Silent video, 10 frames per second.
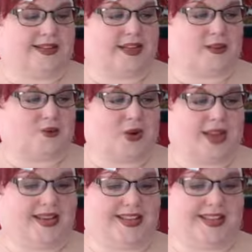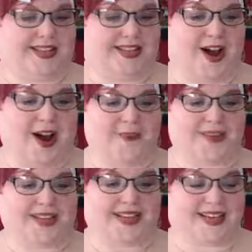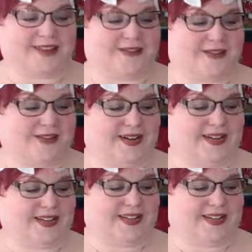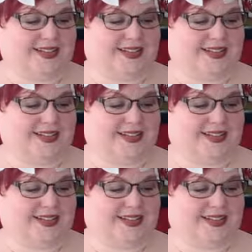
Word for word: I'm trying to see the comments on everyone.